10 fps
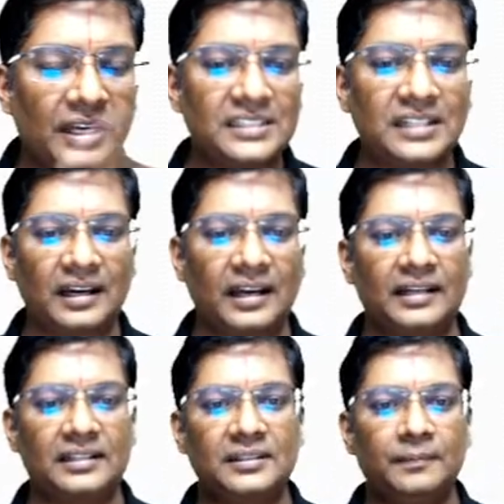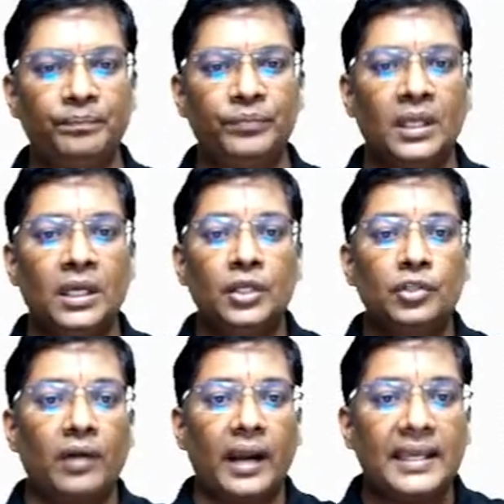Krishna, correct.
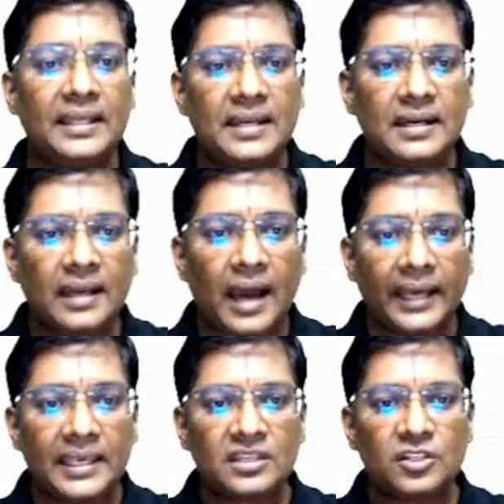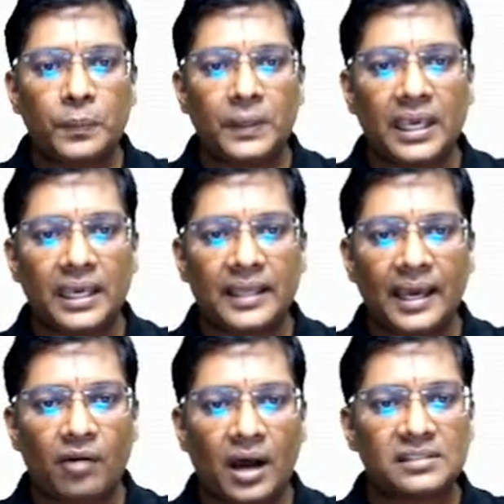So what again the highest pKa, they
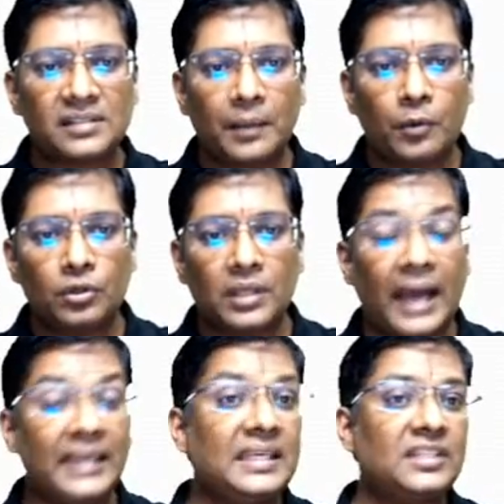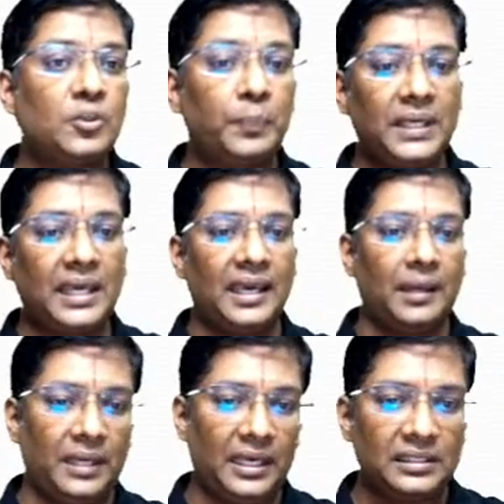have asked about the highest
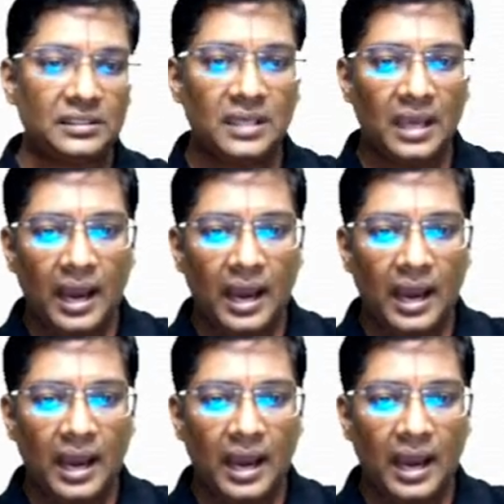pKa means